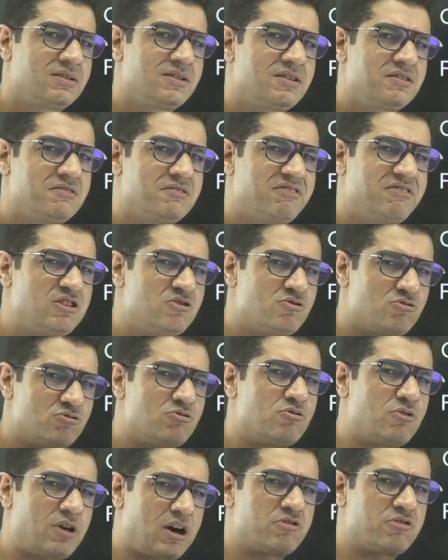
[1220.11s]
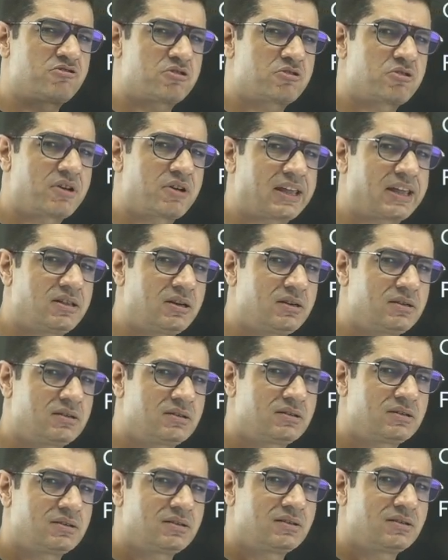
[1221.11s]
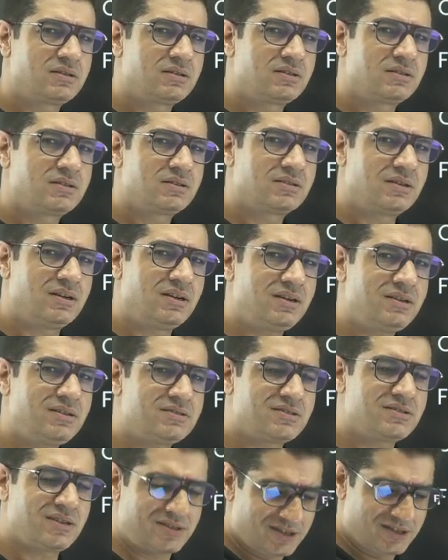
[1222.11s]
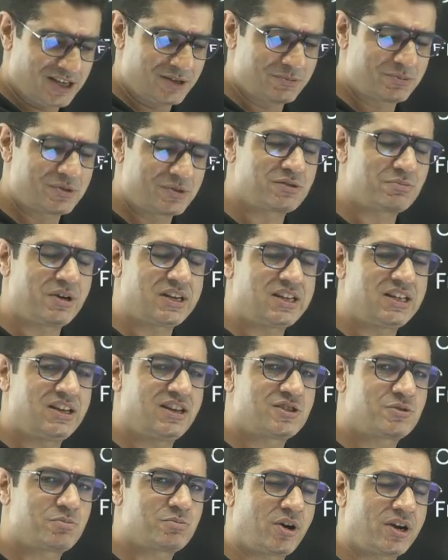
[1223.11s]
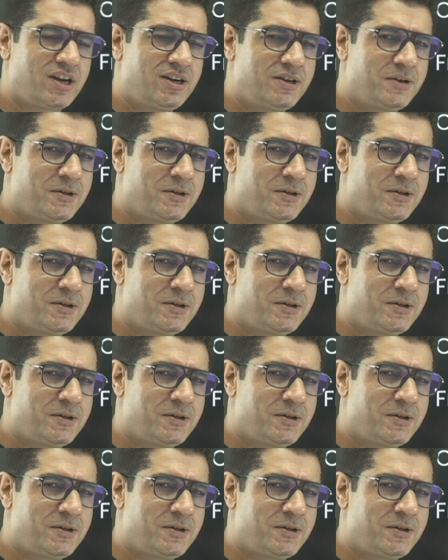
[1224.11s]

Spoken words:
when you go out together? Just keeps his money in his pocket,